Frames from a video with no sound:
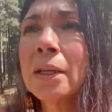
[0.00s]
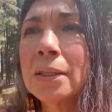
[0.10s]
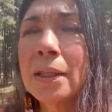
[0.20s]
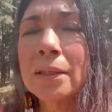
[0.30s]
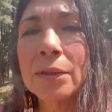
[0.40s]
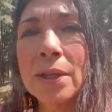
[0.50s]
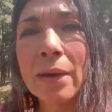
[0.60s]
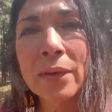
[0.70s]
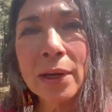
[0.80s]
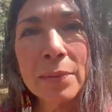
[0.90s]
she says, there's
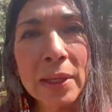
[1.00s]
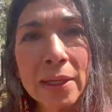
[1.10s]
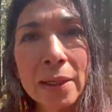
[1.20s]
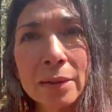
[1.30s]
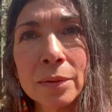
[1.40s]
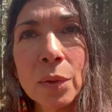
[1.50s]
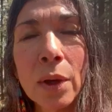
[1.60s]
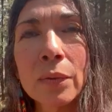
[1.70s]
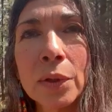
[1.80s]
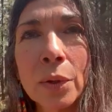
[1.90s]
not very many
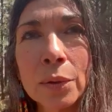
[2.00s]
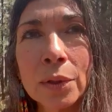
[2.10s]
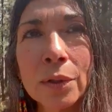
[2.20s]
twelve-year-old